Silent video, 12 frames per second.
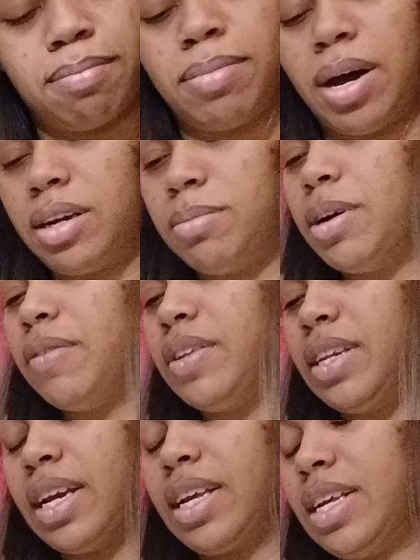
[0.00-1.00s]
Bottom of the
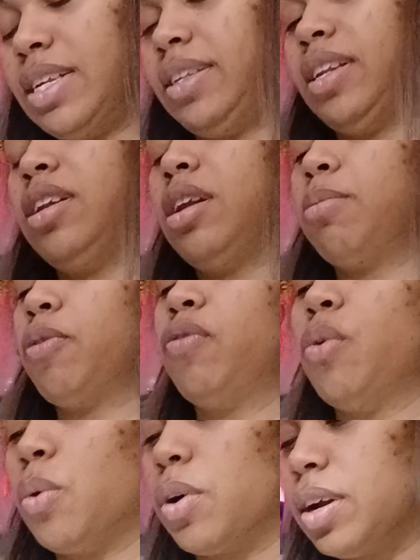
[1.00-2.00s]
deck is number
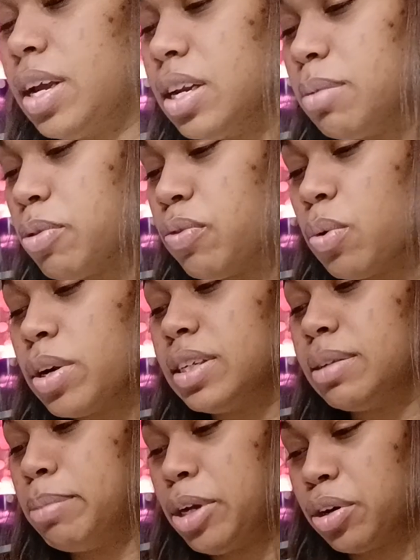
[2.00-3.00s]
four. And number four
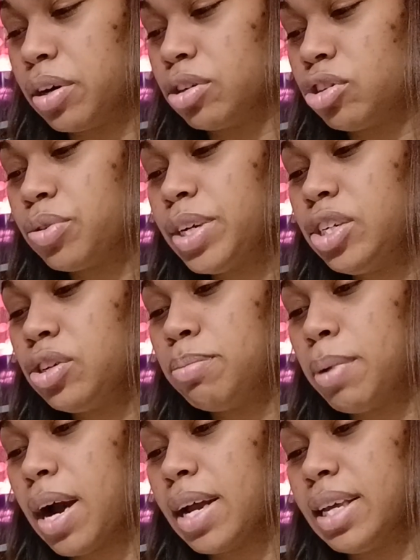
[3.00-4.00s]
is mirror. Treat your
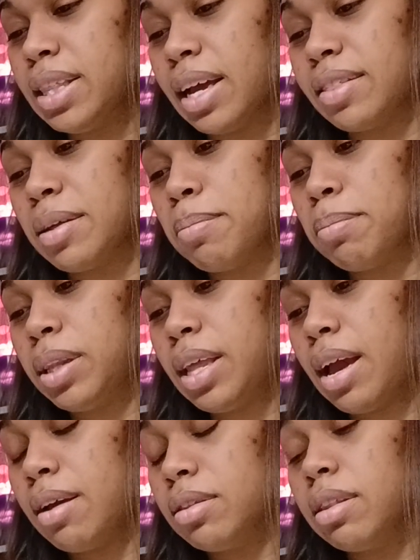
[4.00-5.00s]
body like the pla
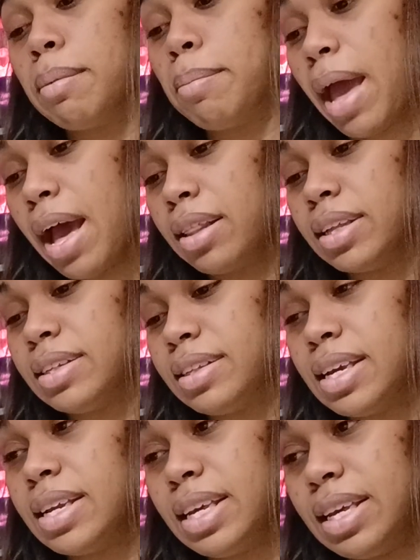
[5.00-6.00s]
the palace
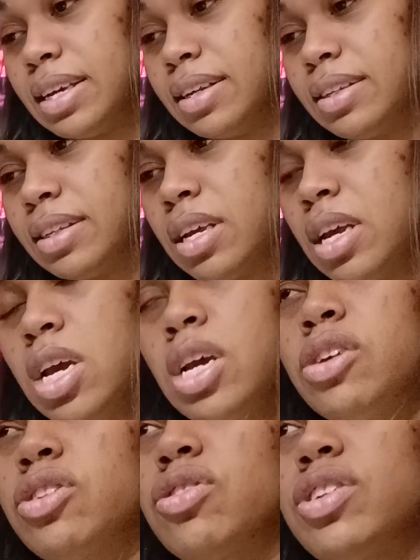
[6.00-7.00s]
it is.
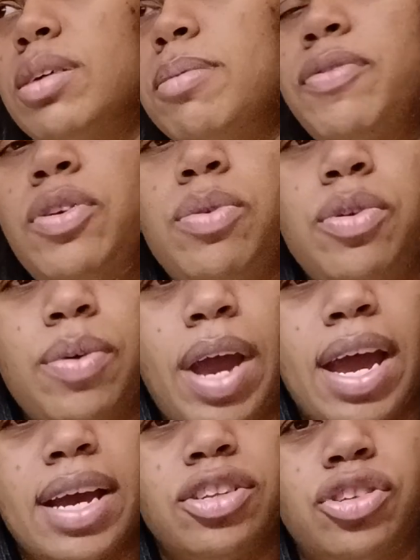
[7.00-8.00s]
So some of you, you
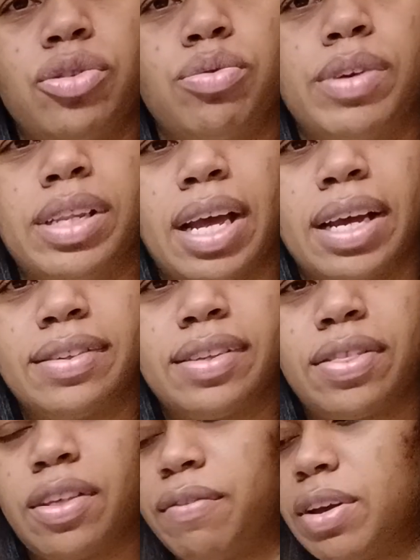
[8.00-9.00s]
had to realize
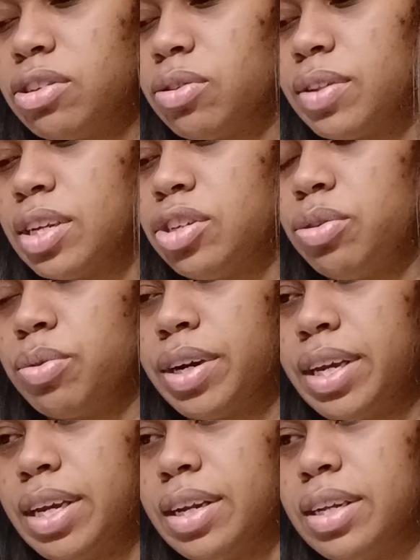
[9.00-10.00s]
that the vessel that you were
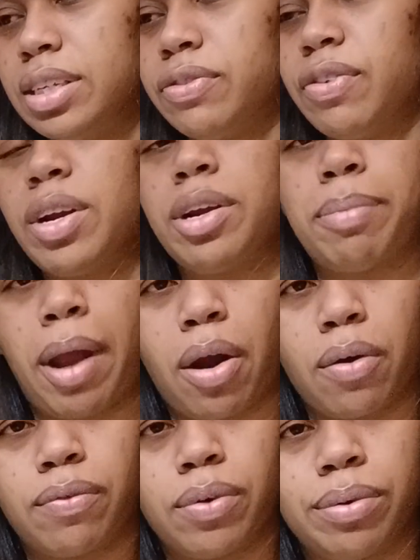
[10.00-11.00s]
in is very
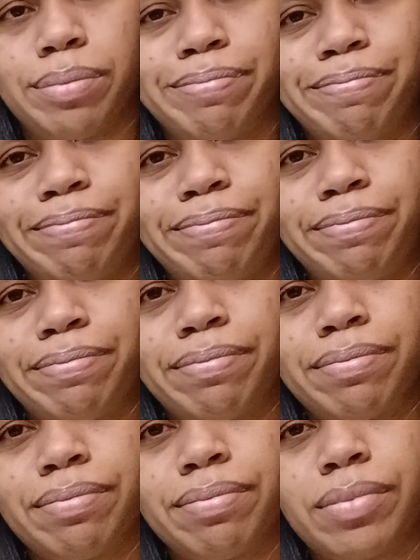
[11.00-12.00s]
powerful.
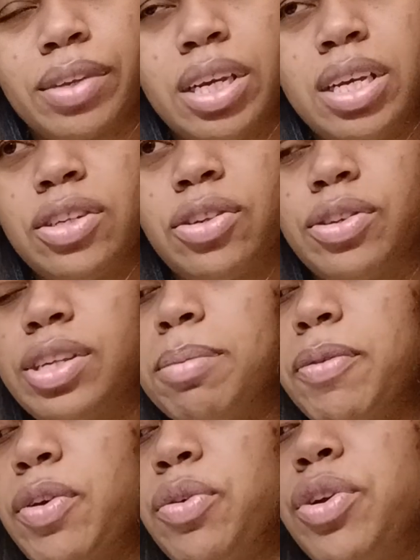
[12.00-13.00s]
So some
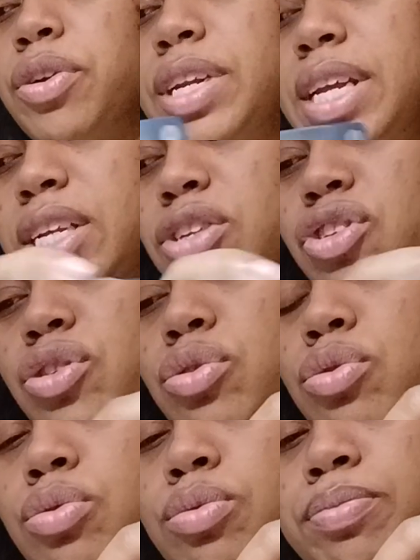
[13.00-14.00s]
of you, you're needing
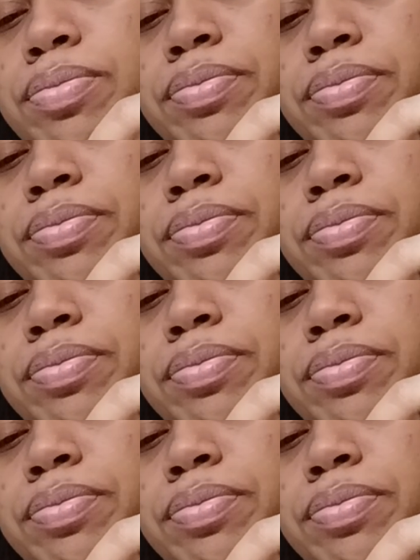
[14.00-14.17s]
to,